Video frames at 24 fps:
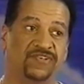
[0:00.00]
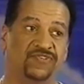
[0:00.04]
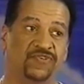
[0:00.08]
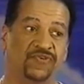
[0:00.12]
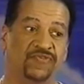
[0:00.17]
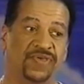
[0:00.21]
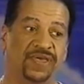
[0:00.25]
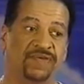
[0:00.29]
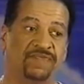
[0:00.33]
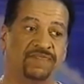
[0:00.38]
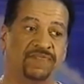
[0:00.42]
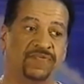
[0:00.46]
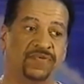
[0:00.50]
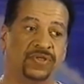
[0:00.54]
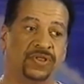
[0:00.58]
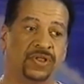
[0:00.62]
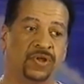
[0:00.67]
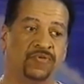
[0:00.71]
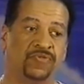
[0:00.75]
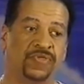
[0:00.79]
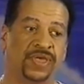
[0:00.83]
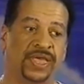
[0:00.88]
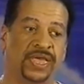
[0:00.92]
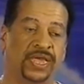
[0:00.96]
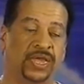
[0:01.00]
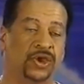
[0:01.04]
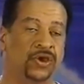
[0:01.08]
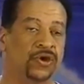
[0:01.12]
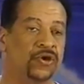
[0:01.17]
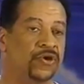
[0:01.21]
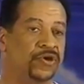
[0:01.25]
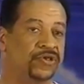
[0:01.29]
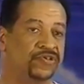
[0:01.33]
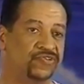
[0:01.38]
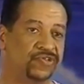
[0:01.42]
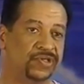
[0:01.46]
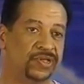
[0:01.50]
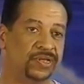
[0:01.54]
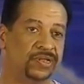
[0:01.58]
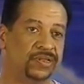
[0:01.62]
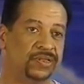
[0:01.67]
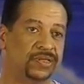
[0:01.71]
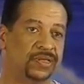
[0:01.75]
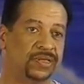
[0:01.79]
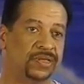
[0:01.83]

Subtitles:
So they encouraged it